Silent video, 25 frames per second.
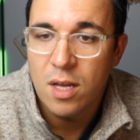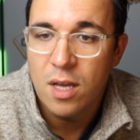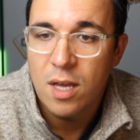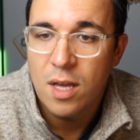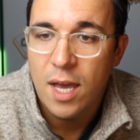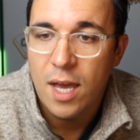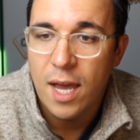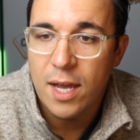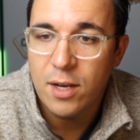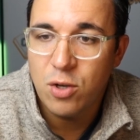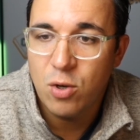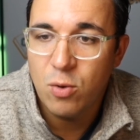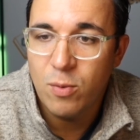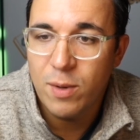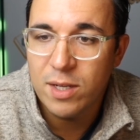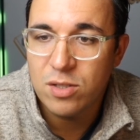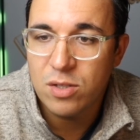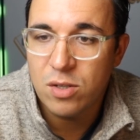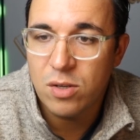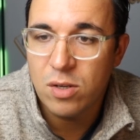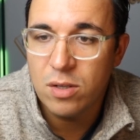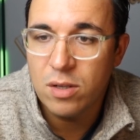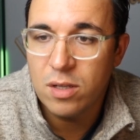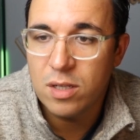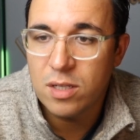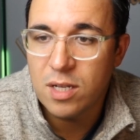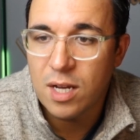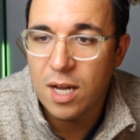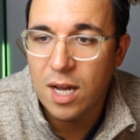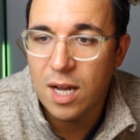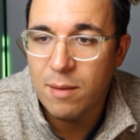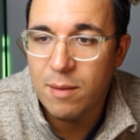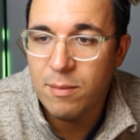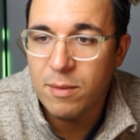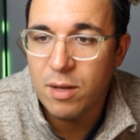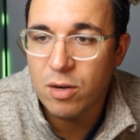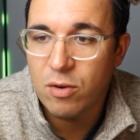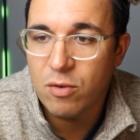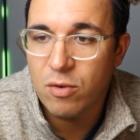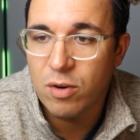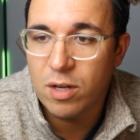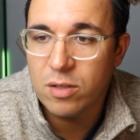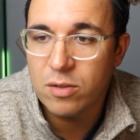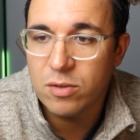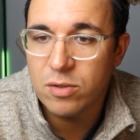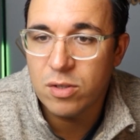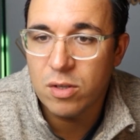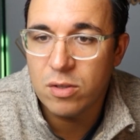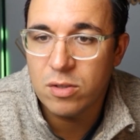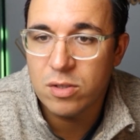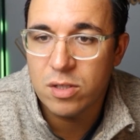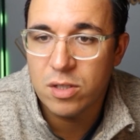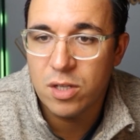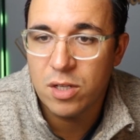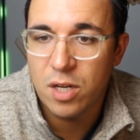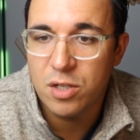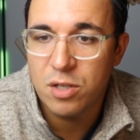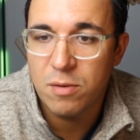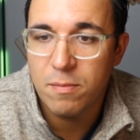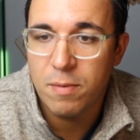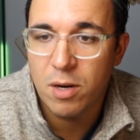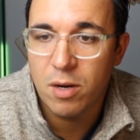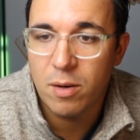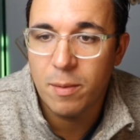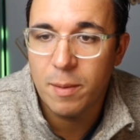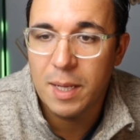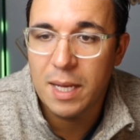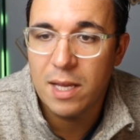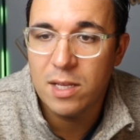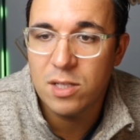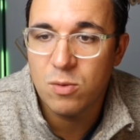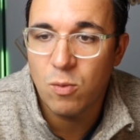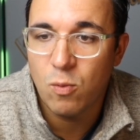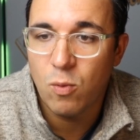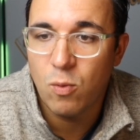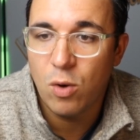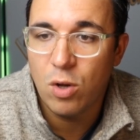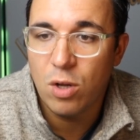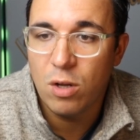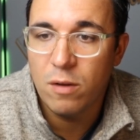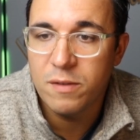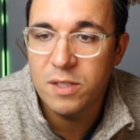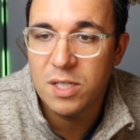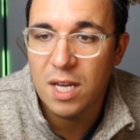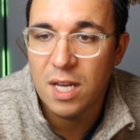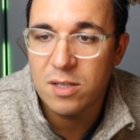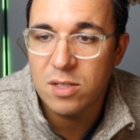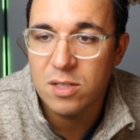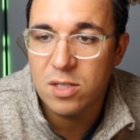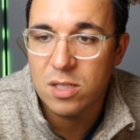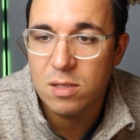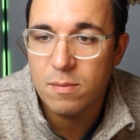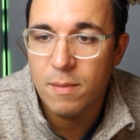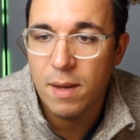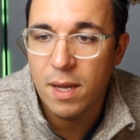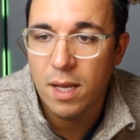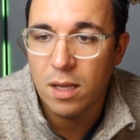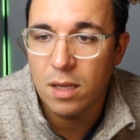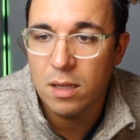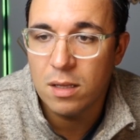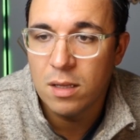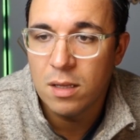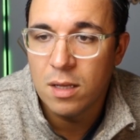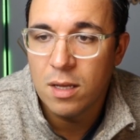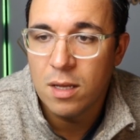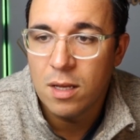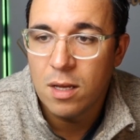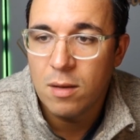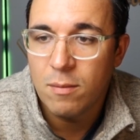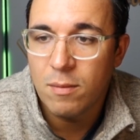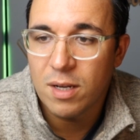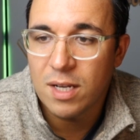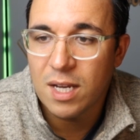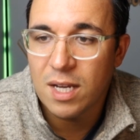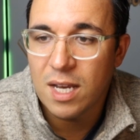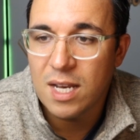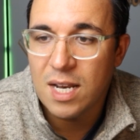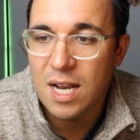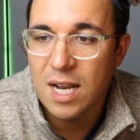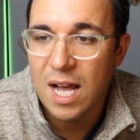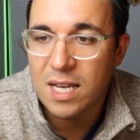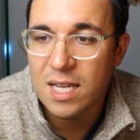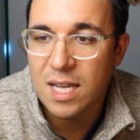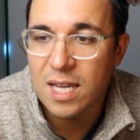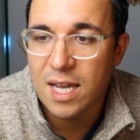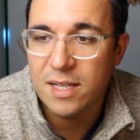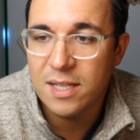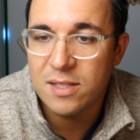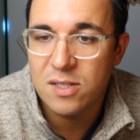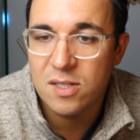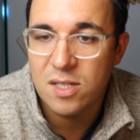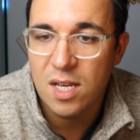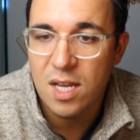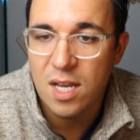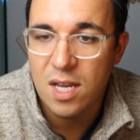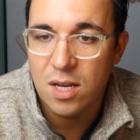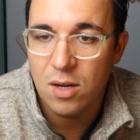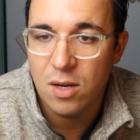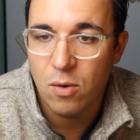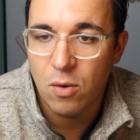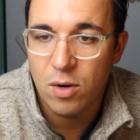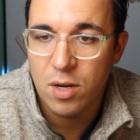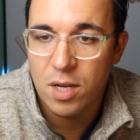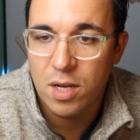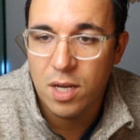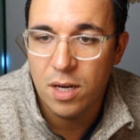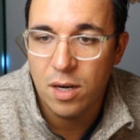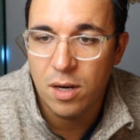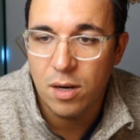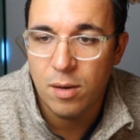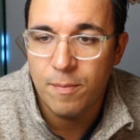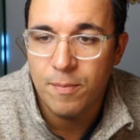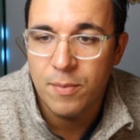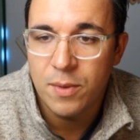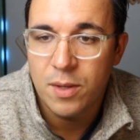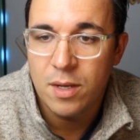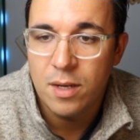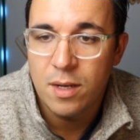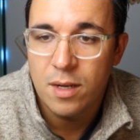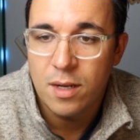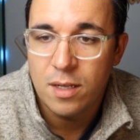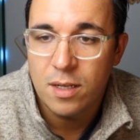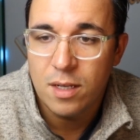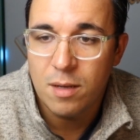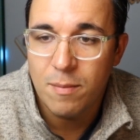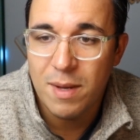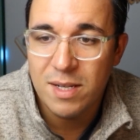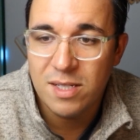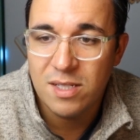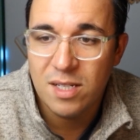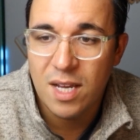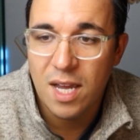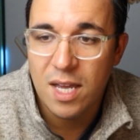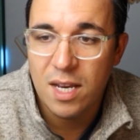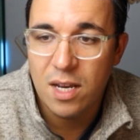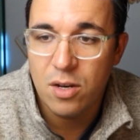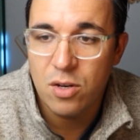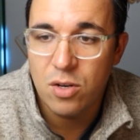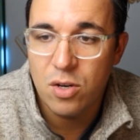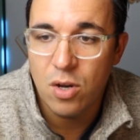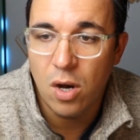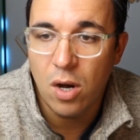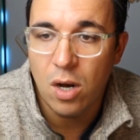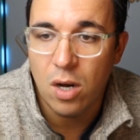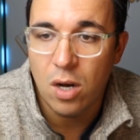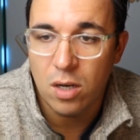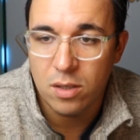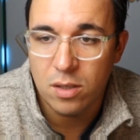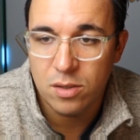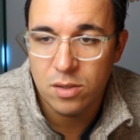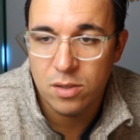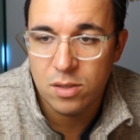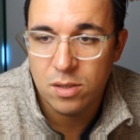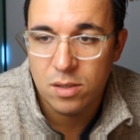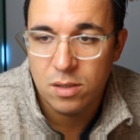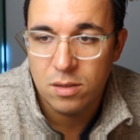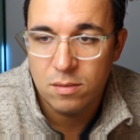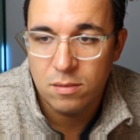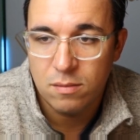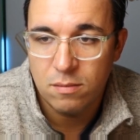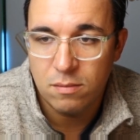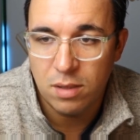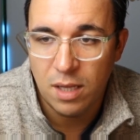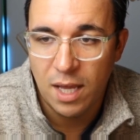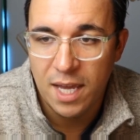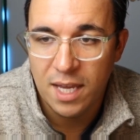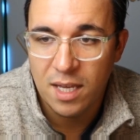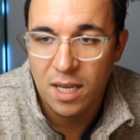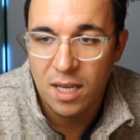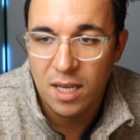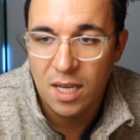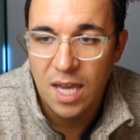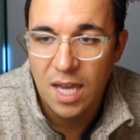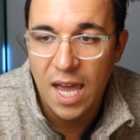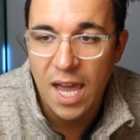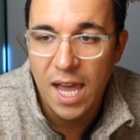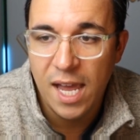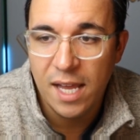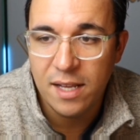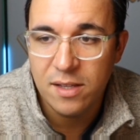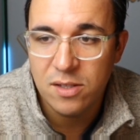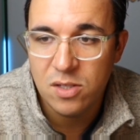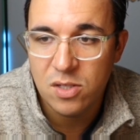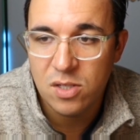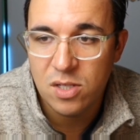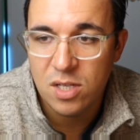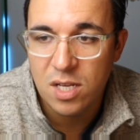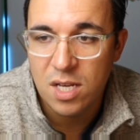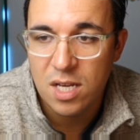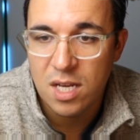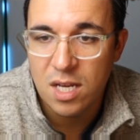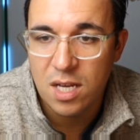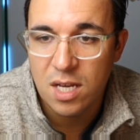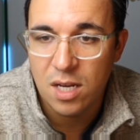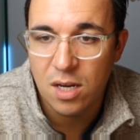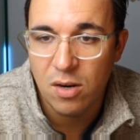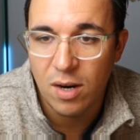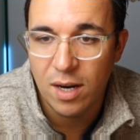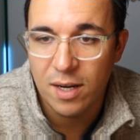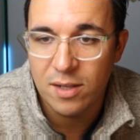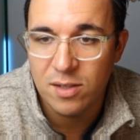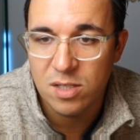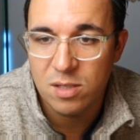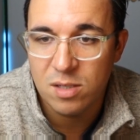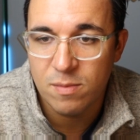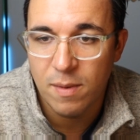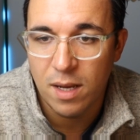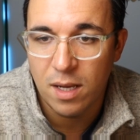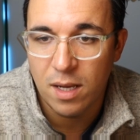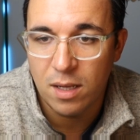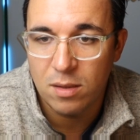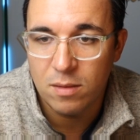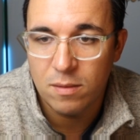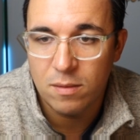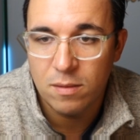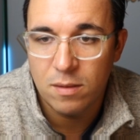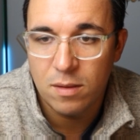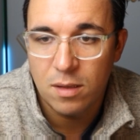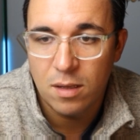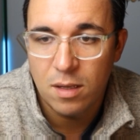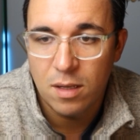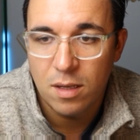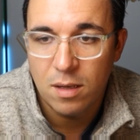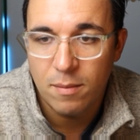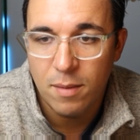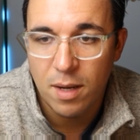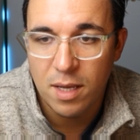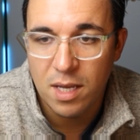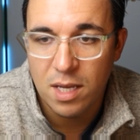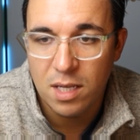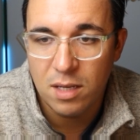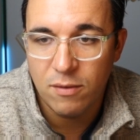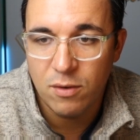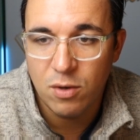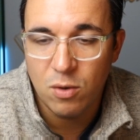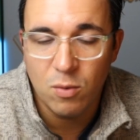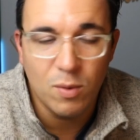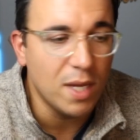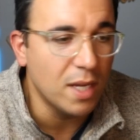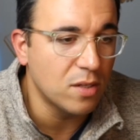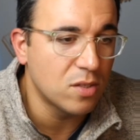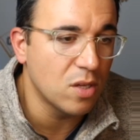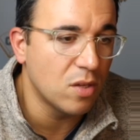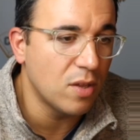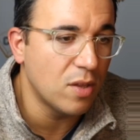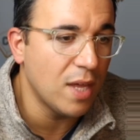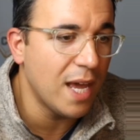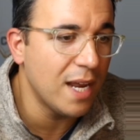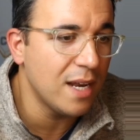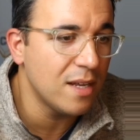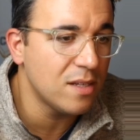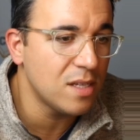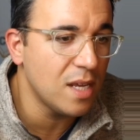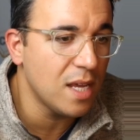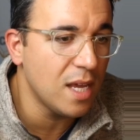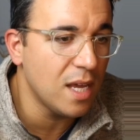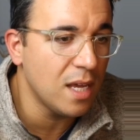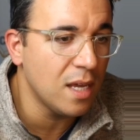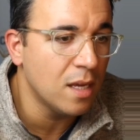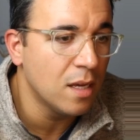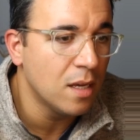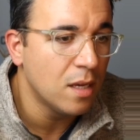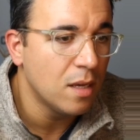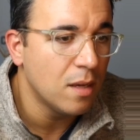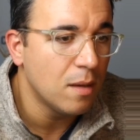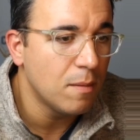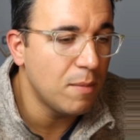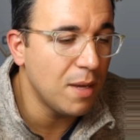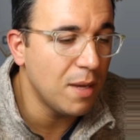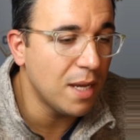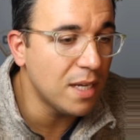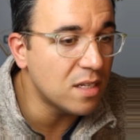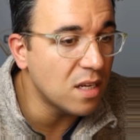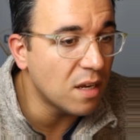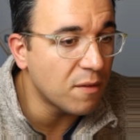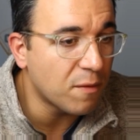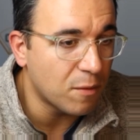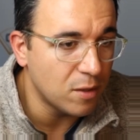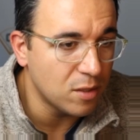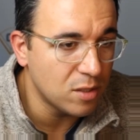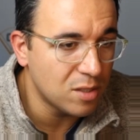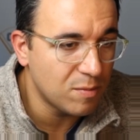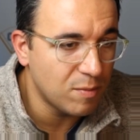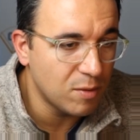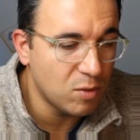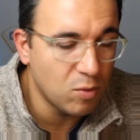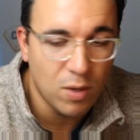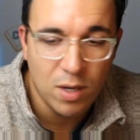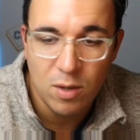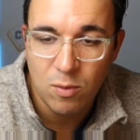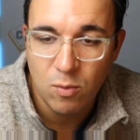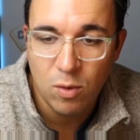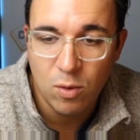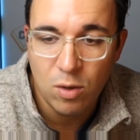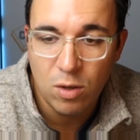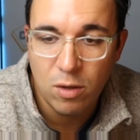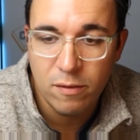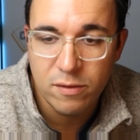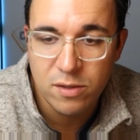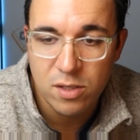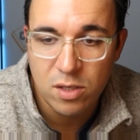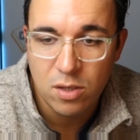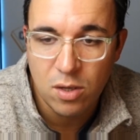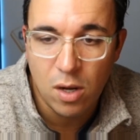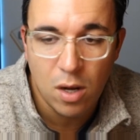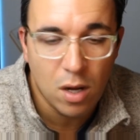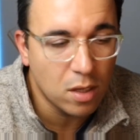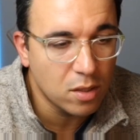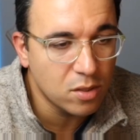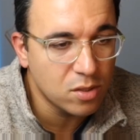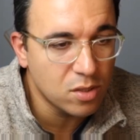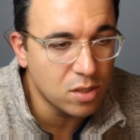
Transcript: At two weeks old, the time their critical socialization period begins, wolves can smell but cannot yet see or hear. Domesticated dogs, blank, can see, hear, and smell by the end of two weeks. So that is a big difference between wolves and dogs.